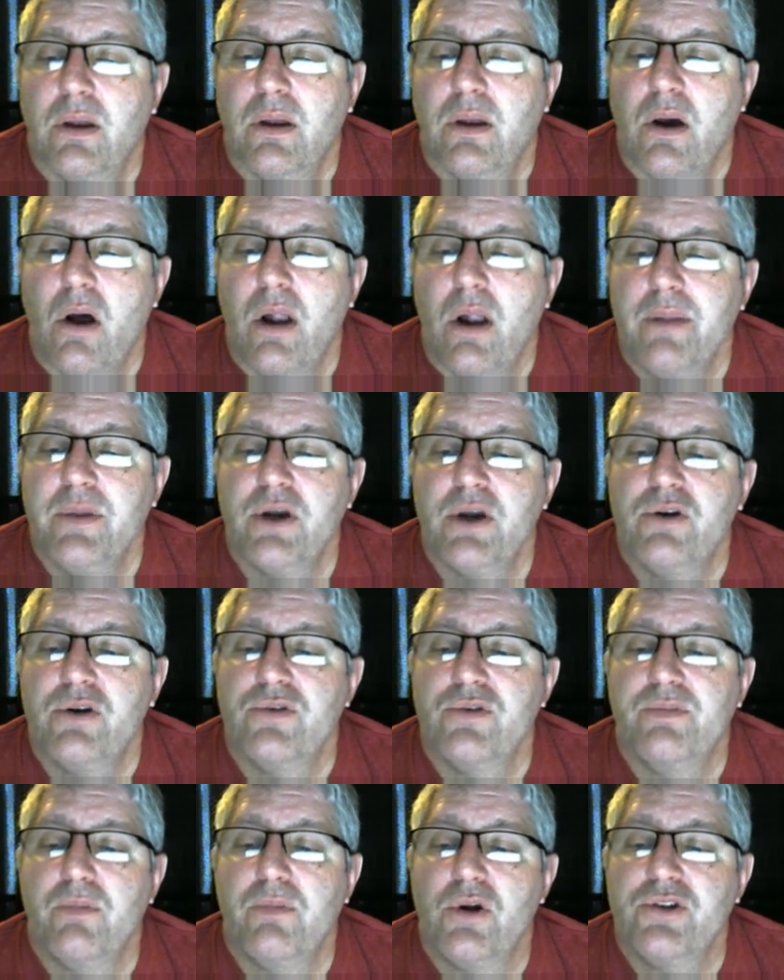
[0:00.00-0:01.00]
all I'm going to do
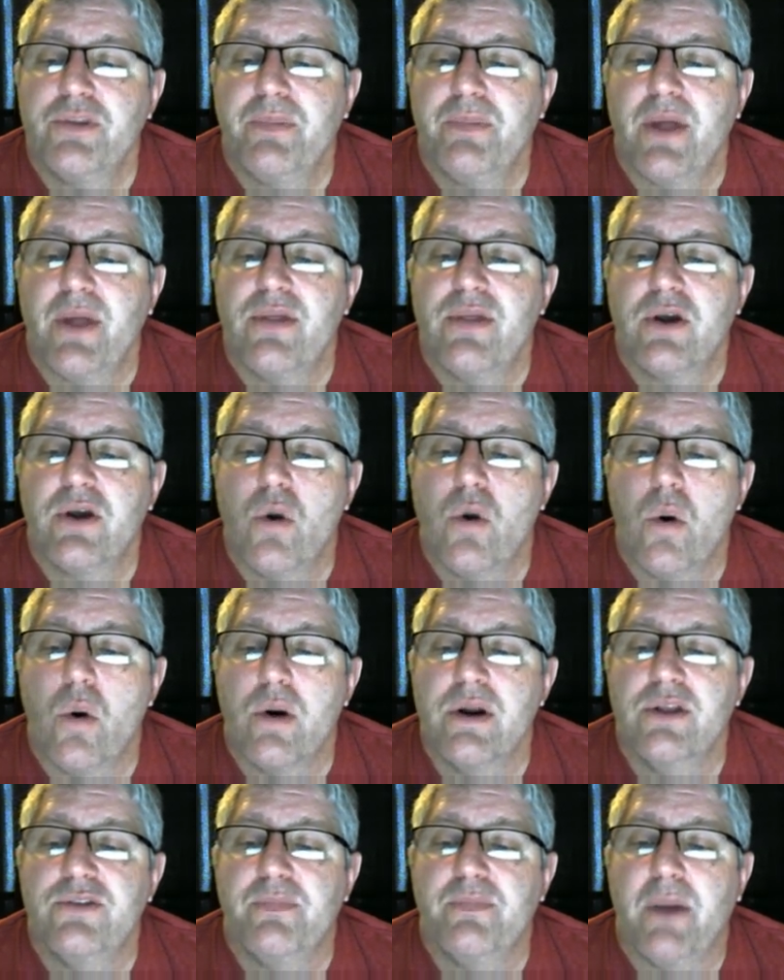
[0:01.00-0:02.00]
is multiply the
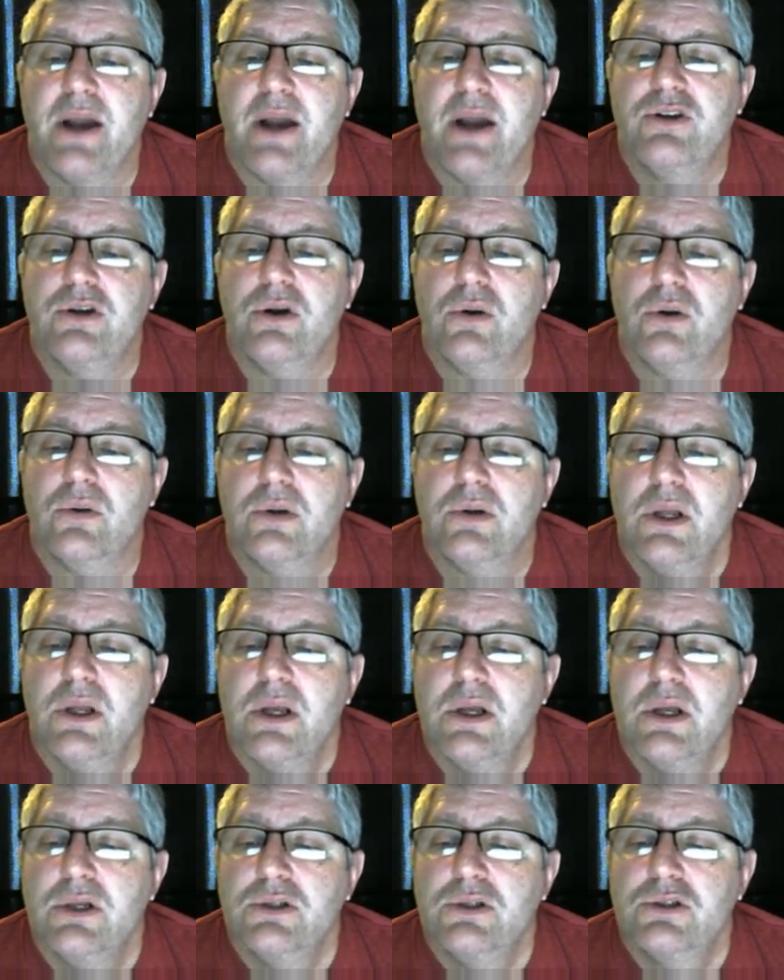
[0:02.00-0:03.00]
coordinates by 2.
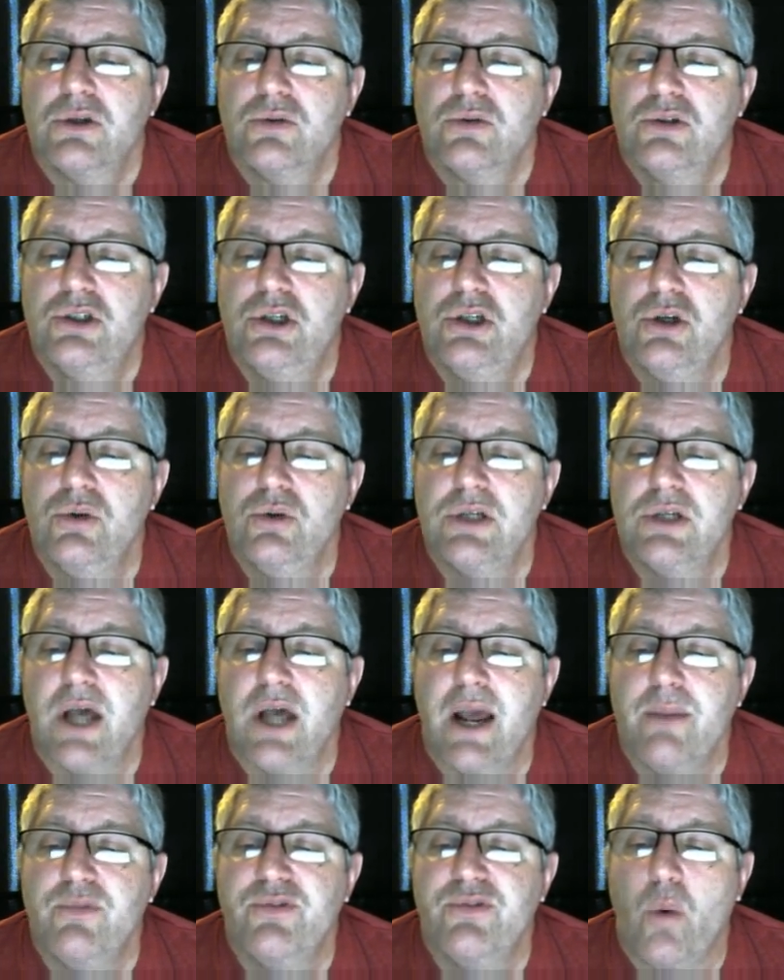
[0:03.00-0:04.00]
So 2
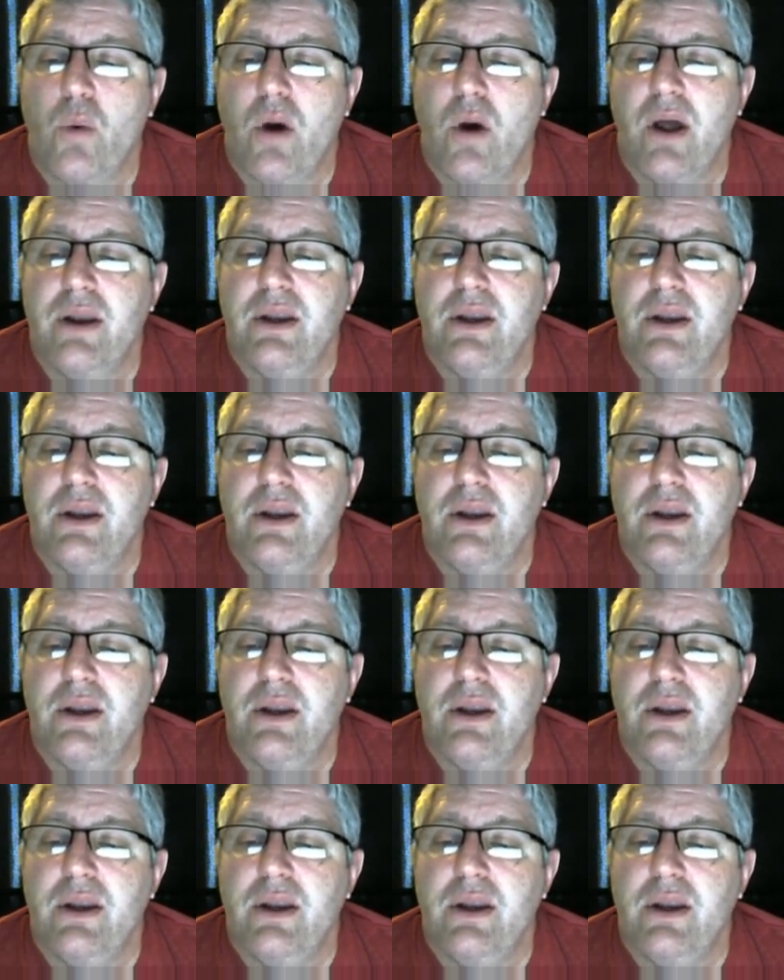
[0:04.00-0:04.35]
times 1